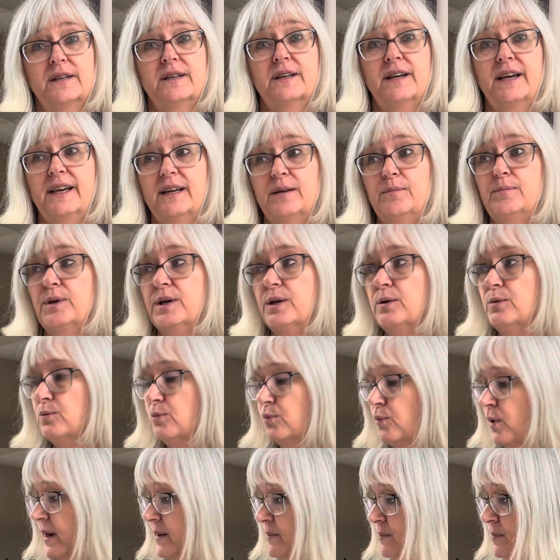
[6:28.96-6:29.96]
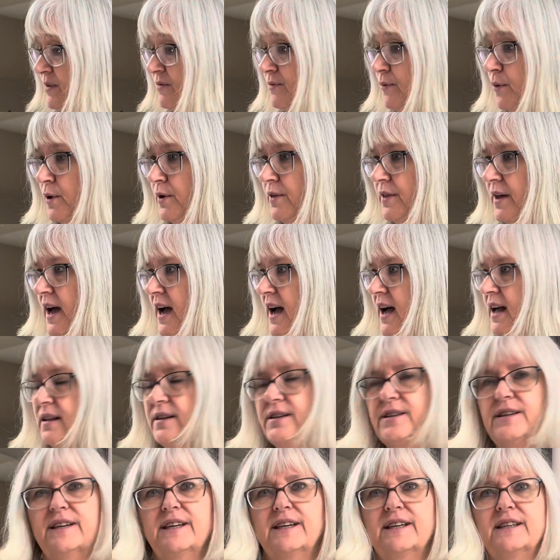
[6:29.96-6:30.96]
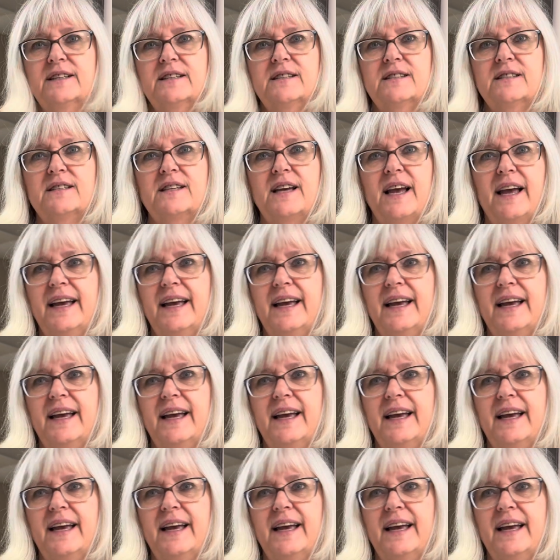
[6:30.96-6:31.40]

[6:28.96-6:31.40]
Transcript: It can be right before the holidays